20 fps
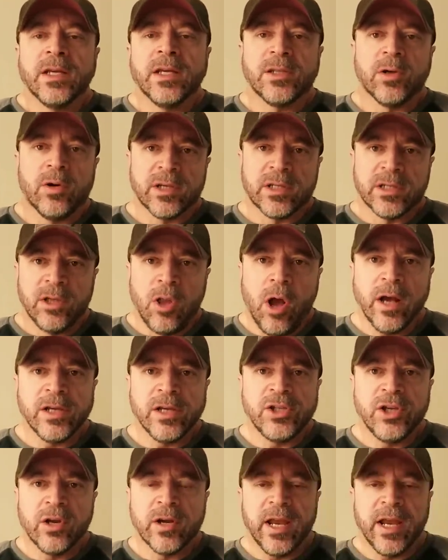So as
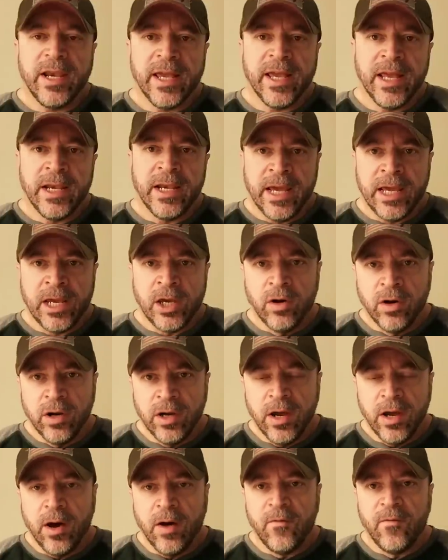long as you're getting in a
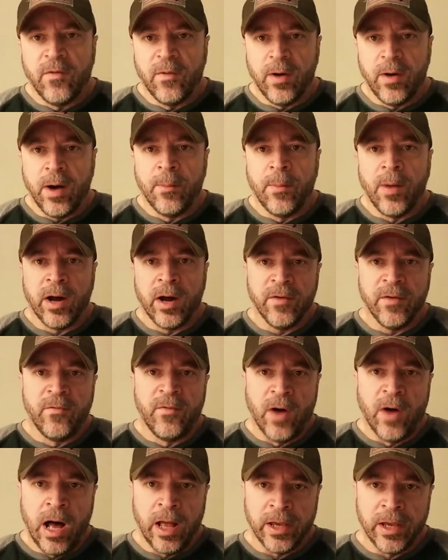good amount
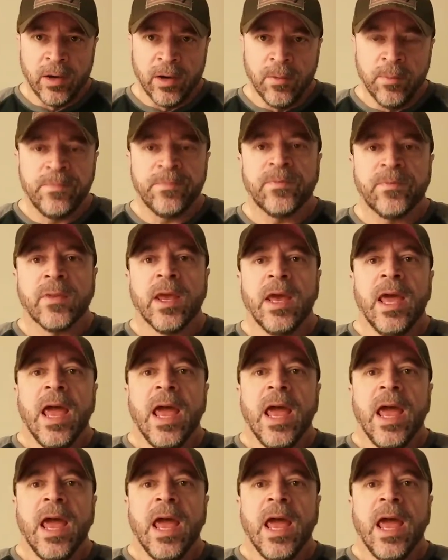of volume